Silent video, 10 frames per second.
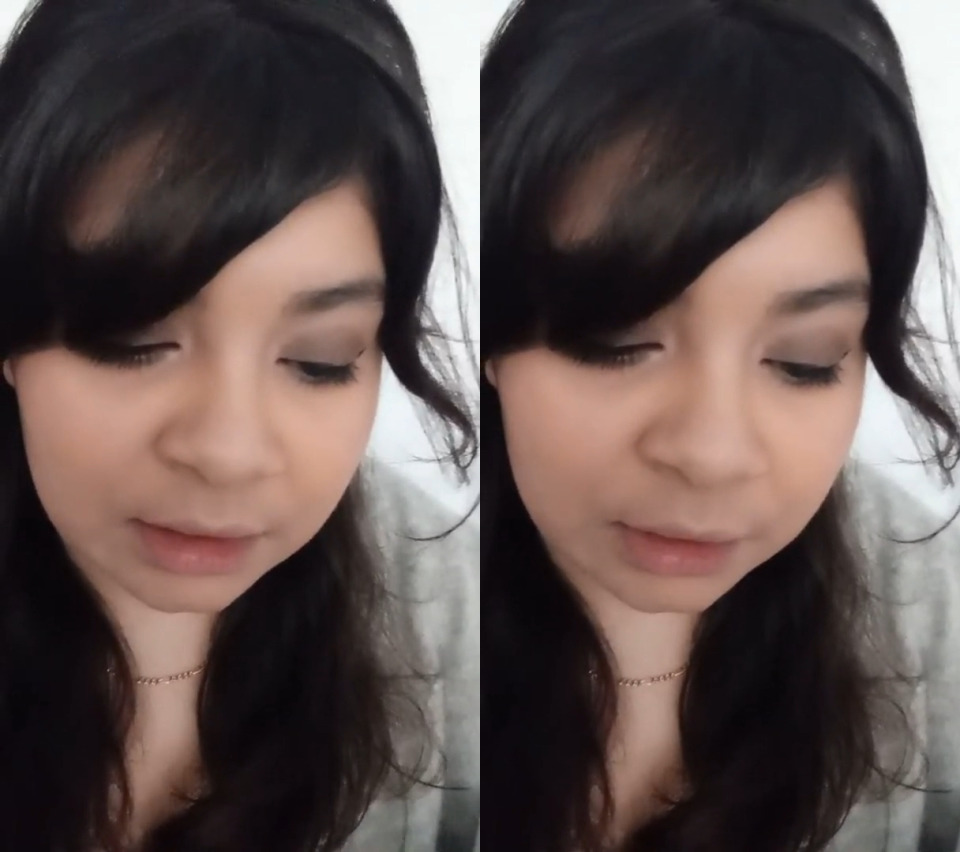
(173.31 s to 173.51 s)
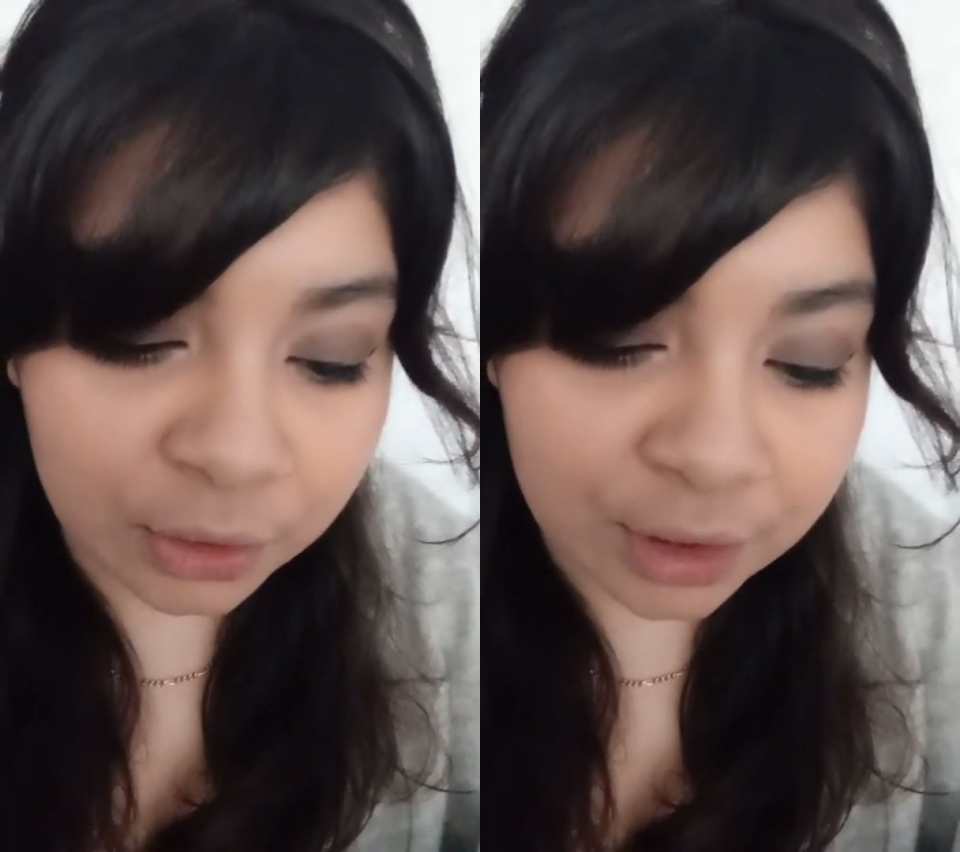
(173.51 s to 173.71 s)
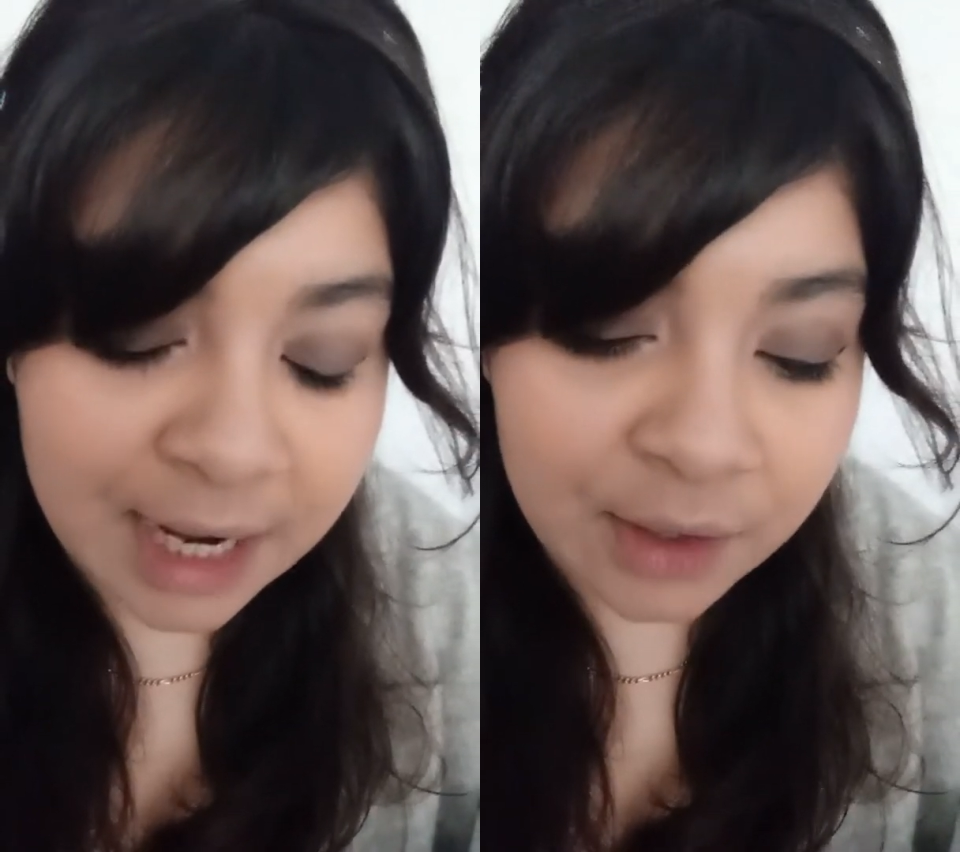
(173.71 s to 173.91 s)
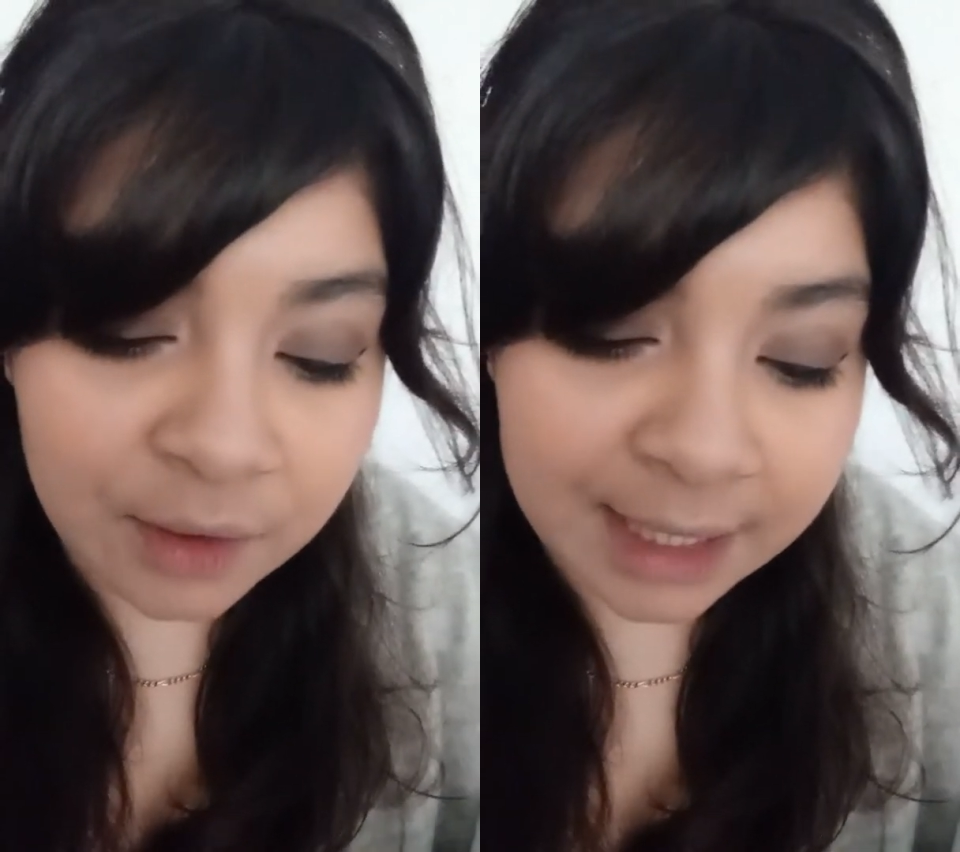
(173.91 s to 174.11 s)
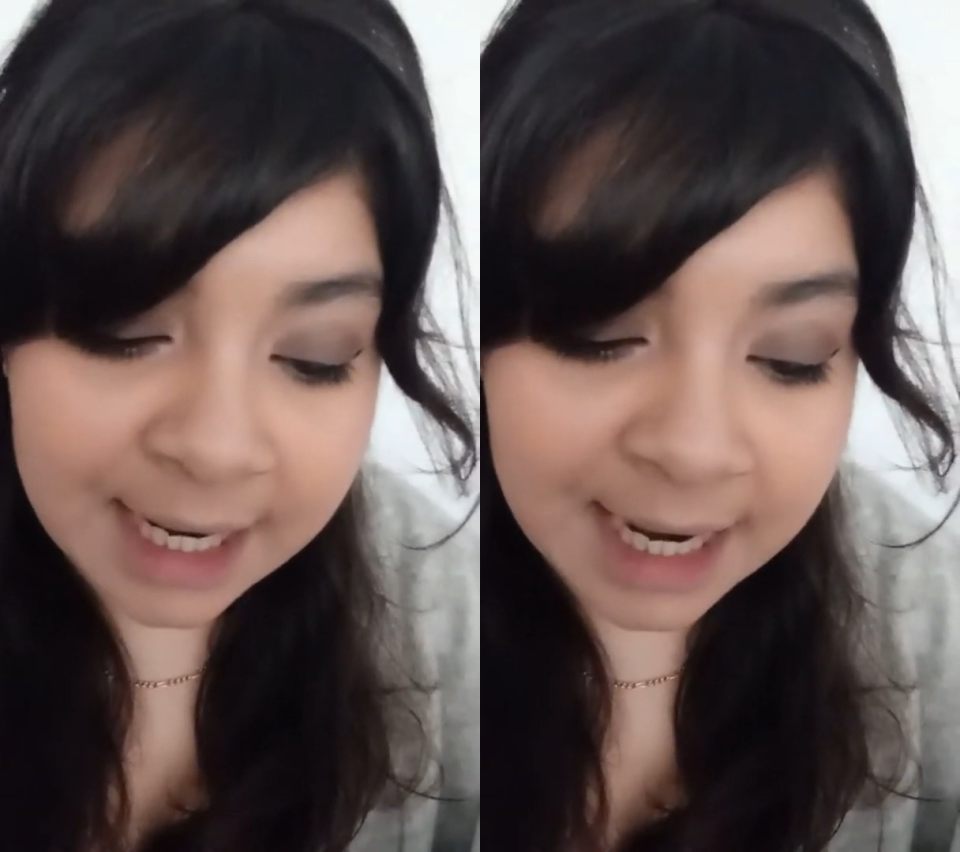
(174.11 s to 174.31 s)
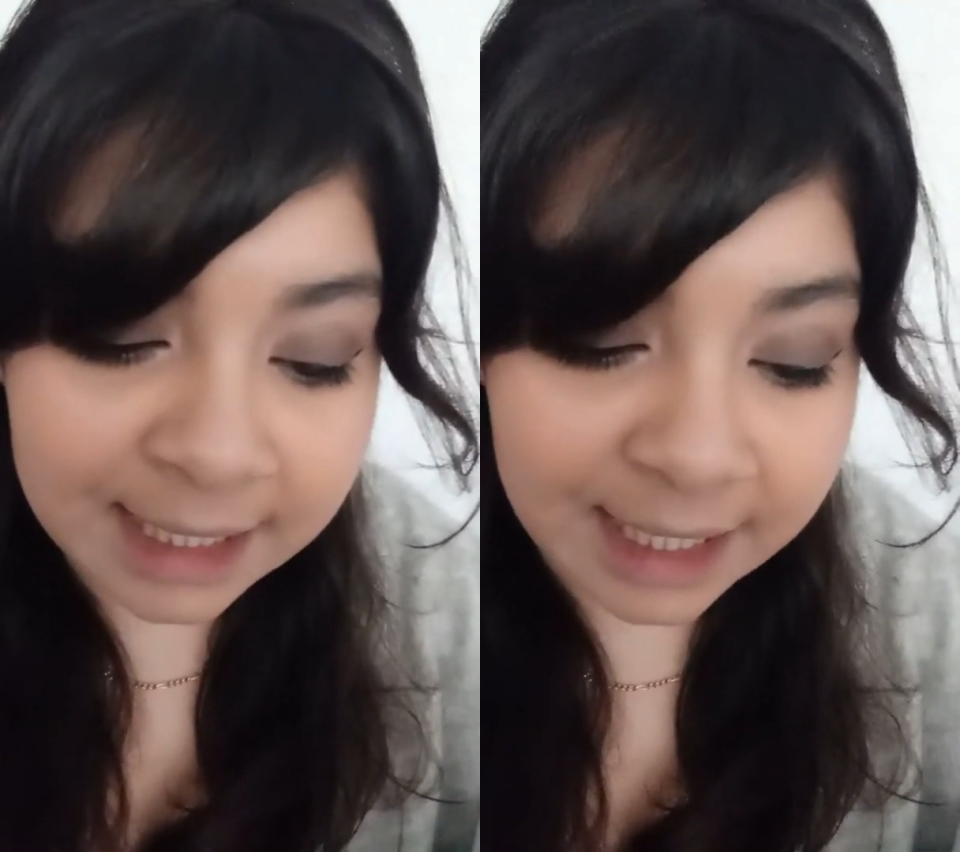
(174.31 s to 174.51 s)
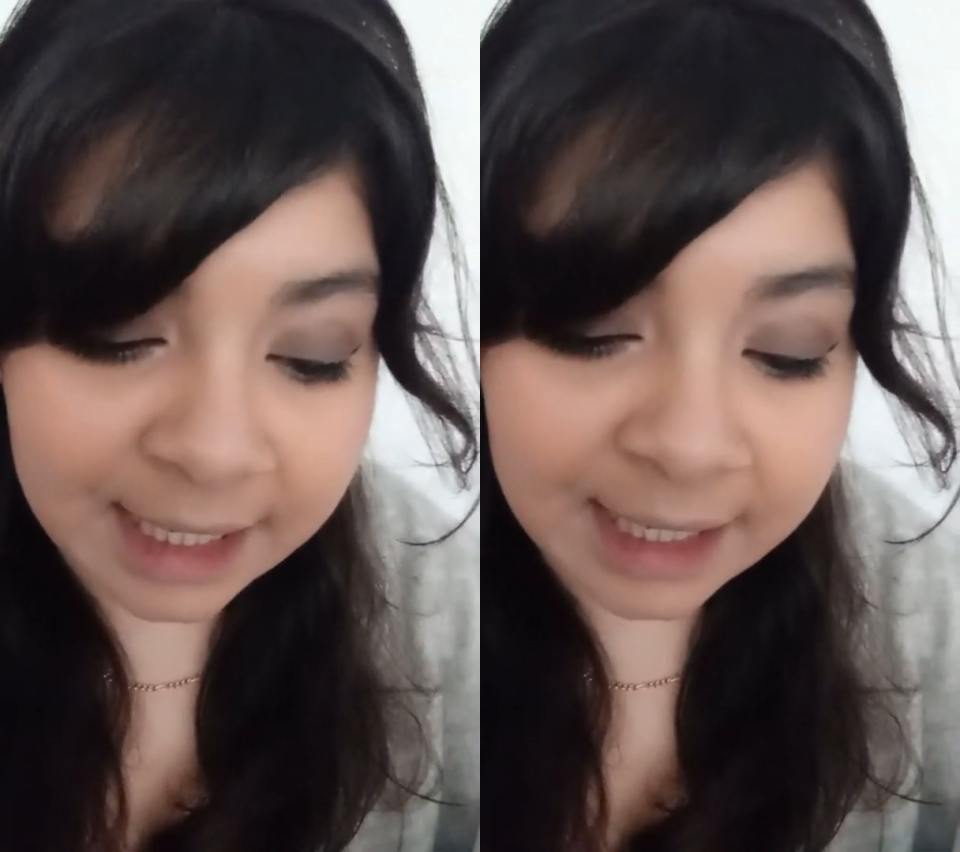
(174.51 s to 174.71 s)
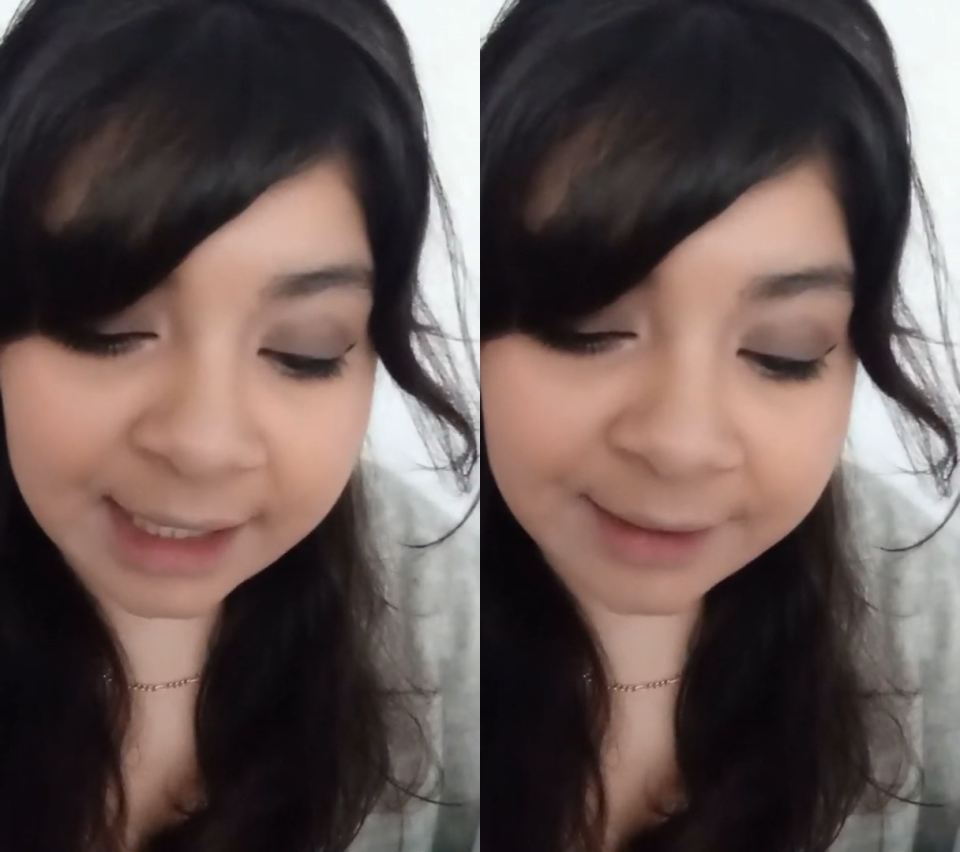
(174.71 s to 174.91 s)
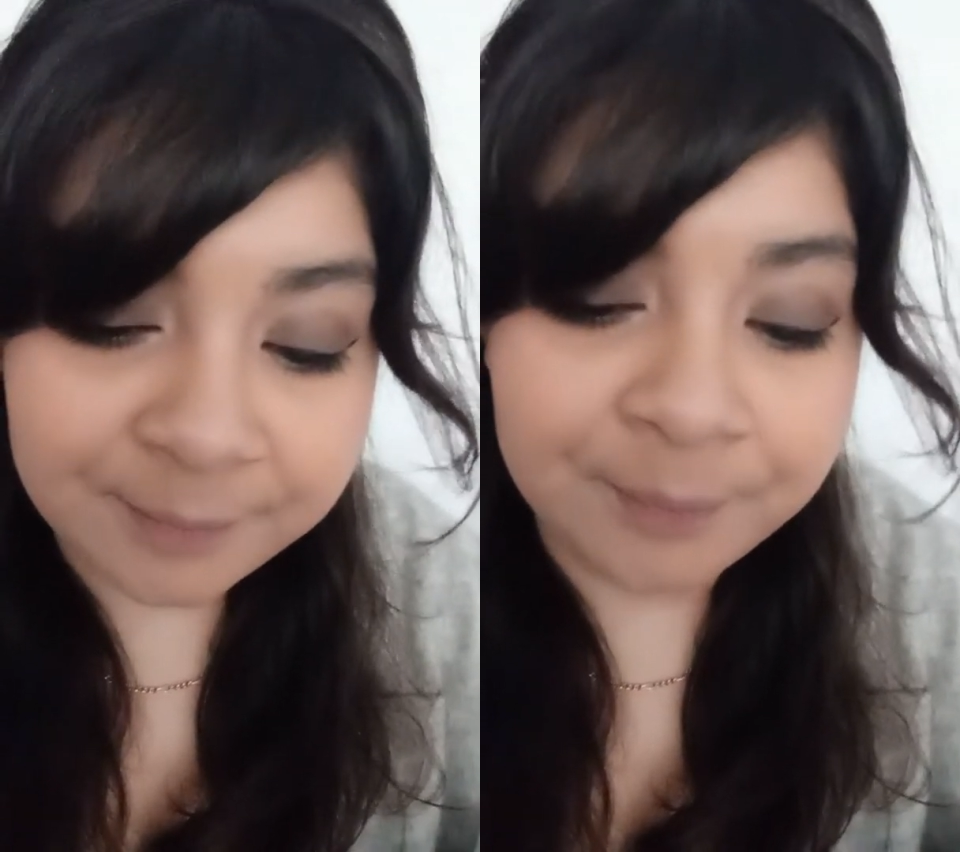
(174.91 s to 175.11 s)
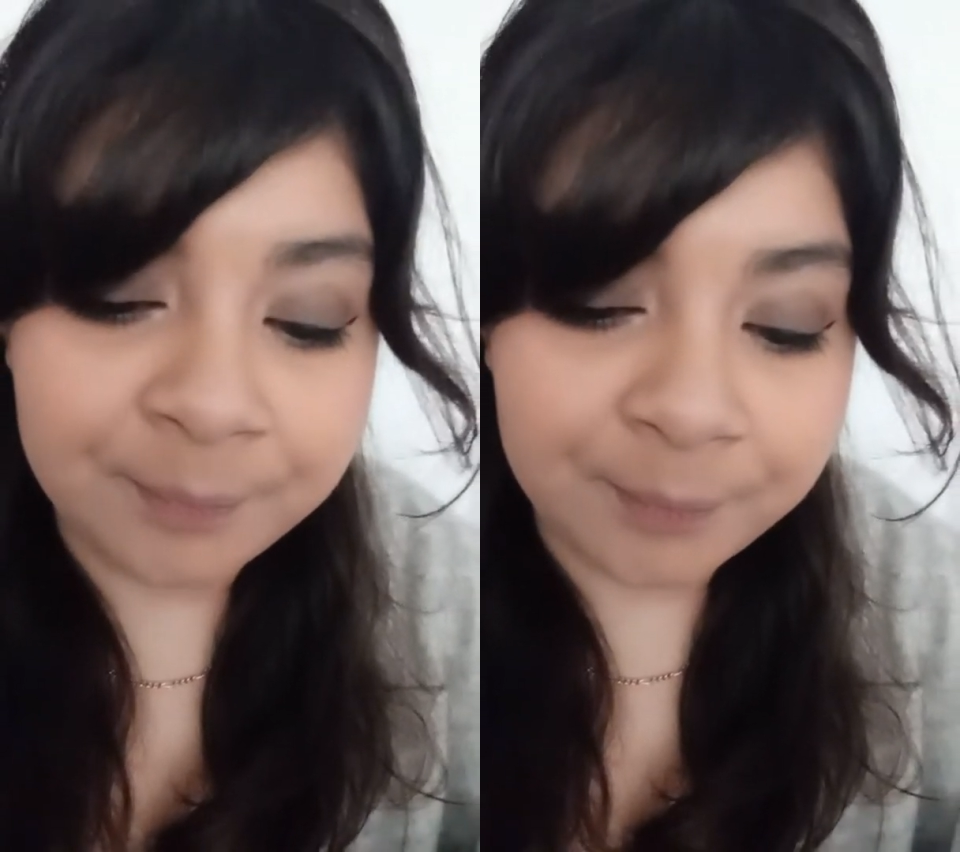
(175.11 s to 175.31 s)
lo raro era que